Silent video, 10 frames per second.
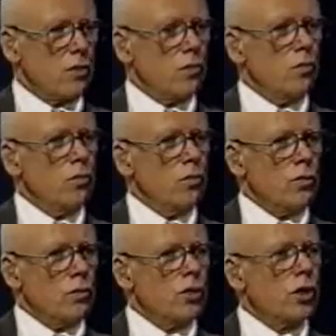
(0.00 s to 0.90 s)

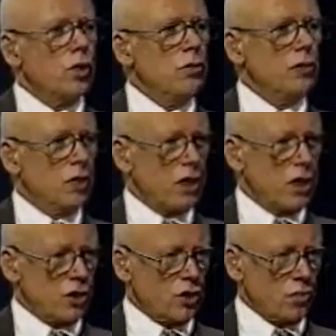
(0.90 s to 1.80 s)
to
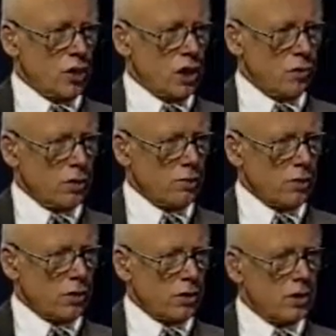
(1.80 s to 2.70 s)
communication
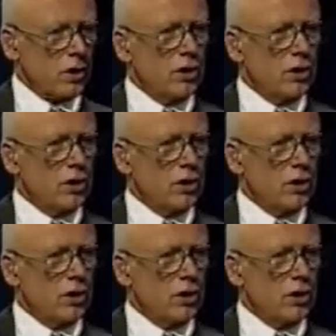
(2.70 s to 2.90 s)
problems,